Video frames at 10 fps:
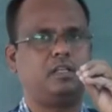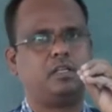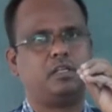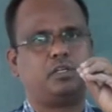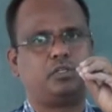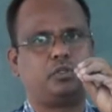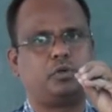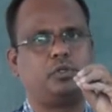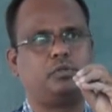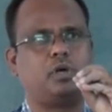I
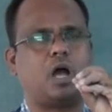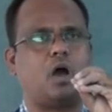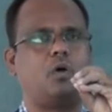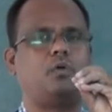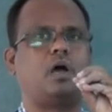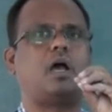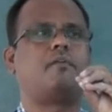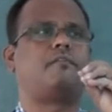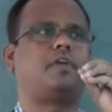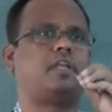will show you
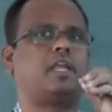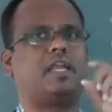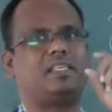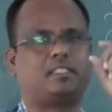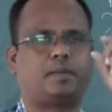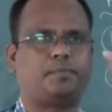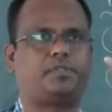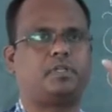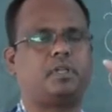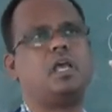how I have written
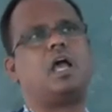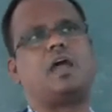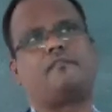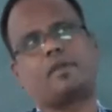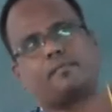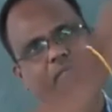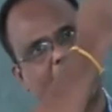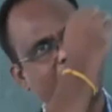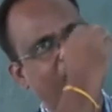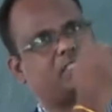a description,
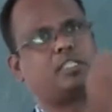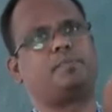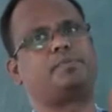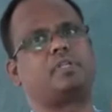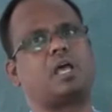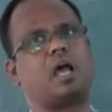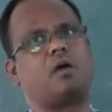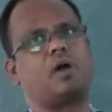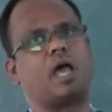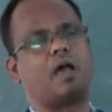and from that
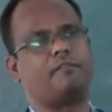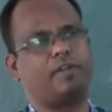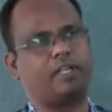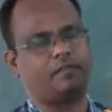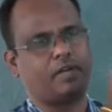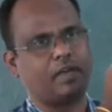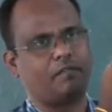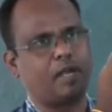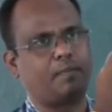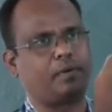description how I
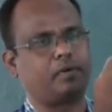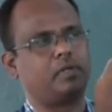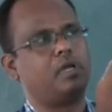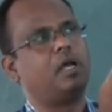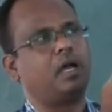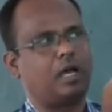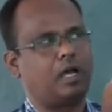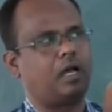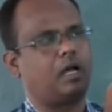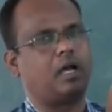have developed
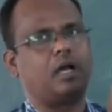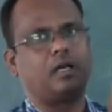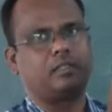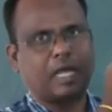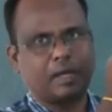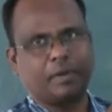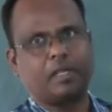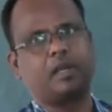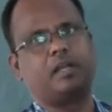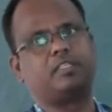
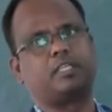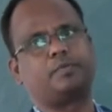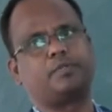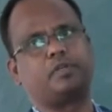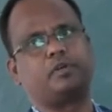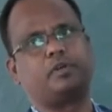that particular